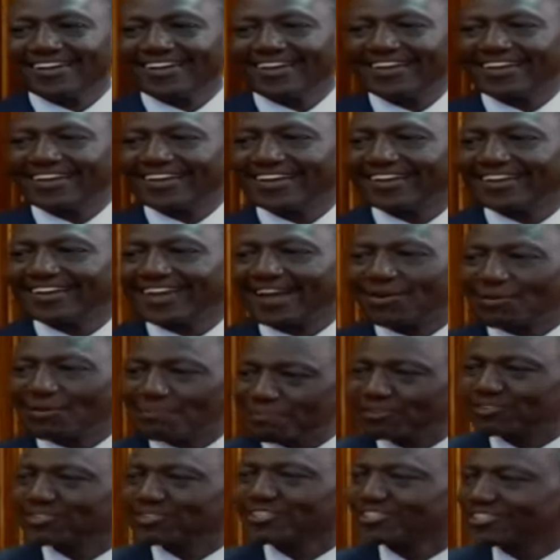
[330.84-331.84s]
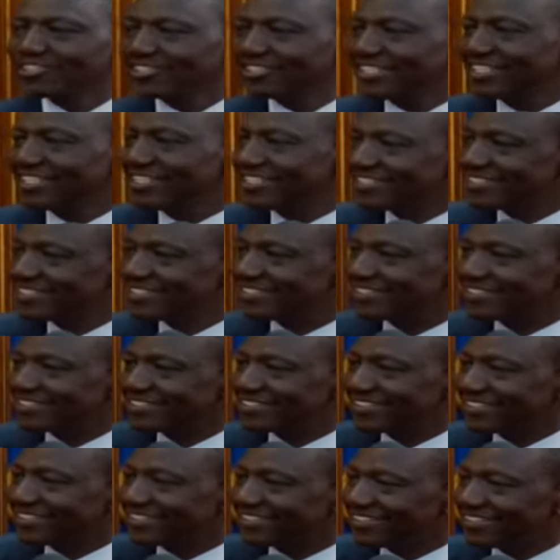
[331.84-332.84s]
And our position
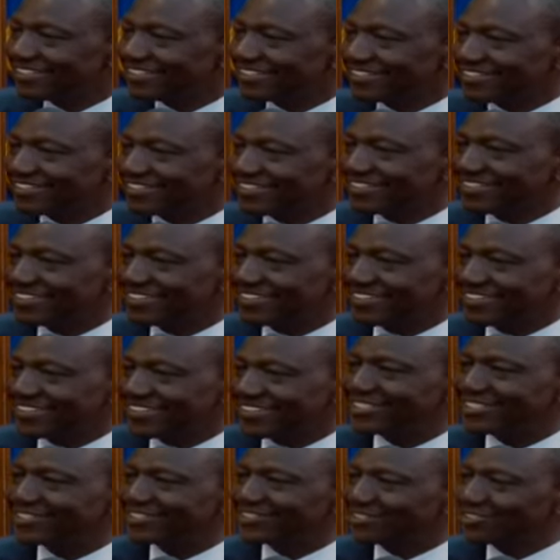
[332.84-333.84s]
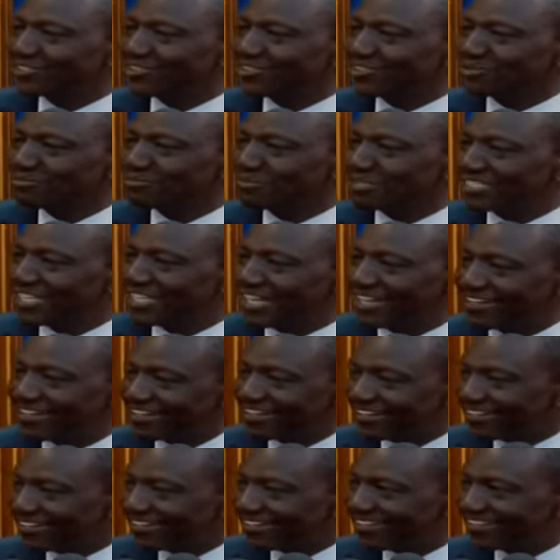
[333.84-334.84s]
is it is not going to be
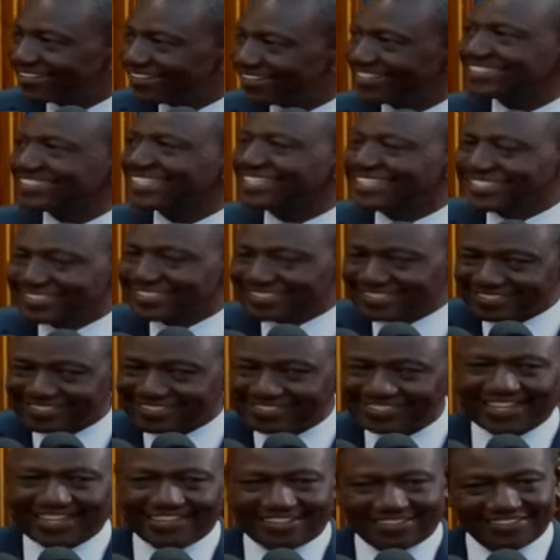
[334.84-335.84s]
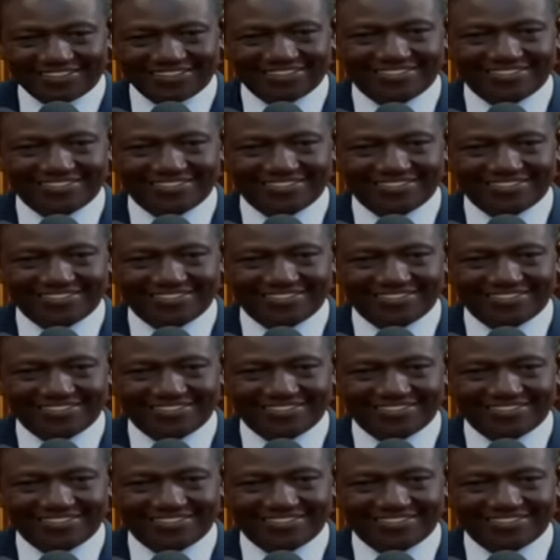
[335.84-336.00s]
done until it is done.